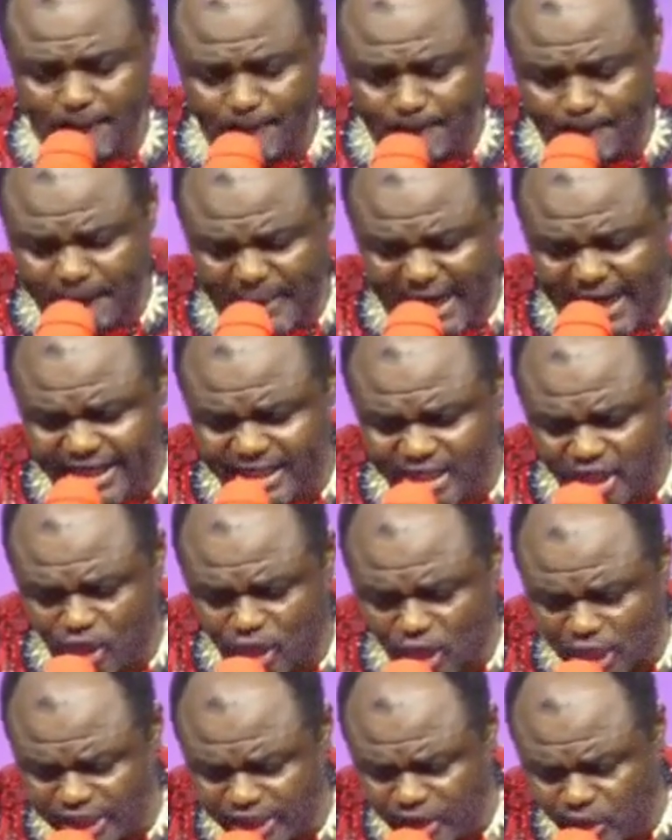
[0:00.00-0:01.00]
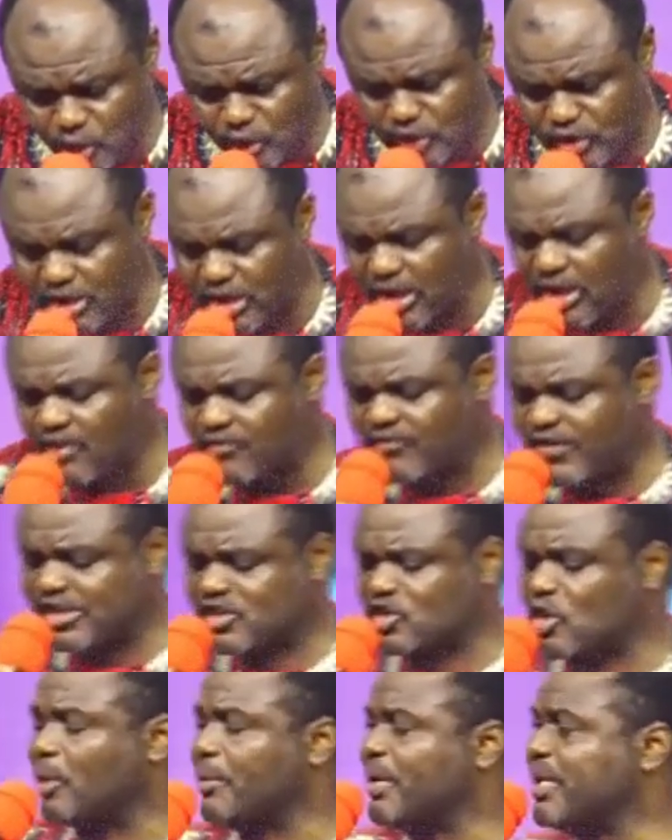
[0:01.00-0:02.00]
by the Holy Ghost. 1
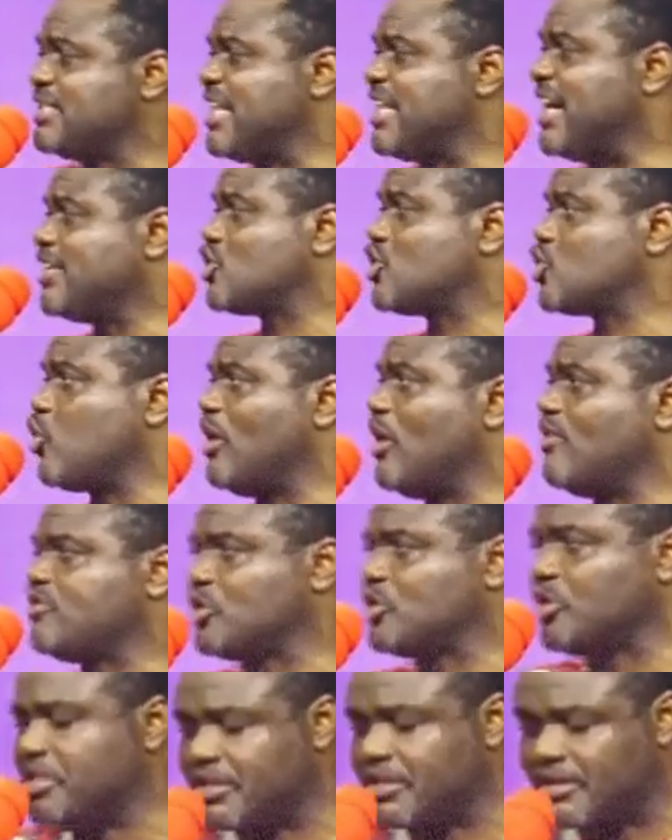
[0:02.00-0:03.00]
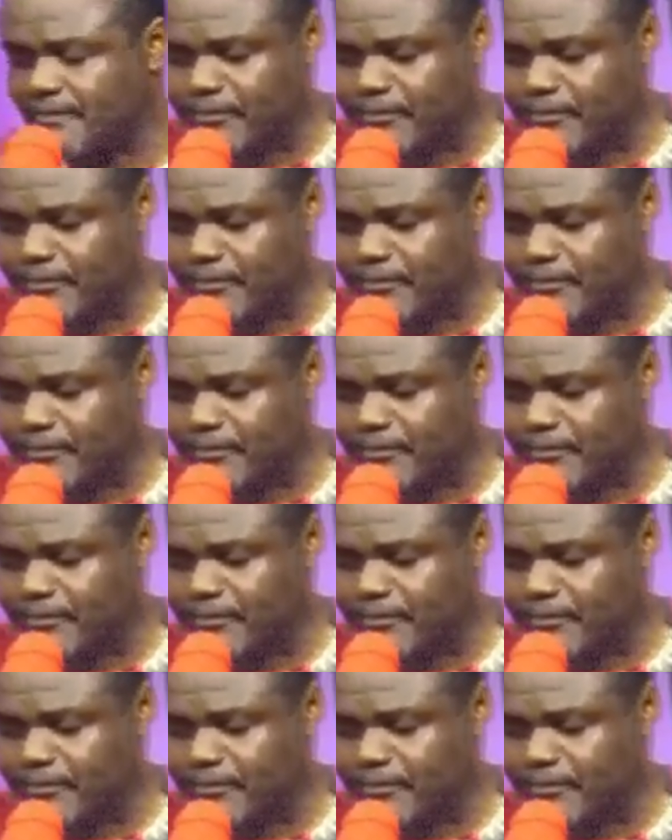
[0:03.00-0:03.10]
Corinthians 12:3.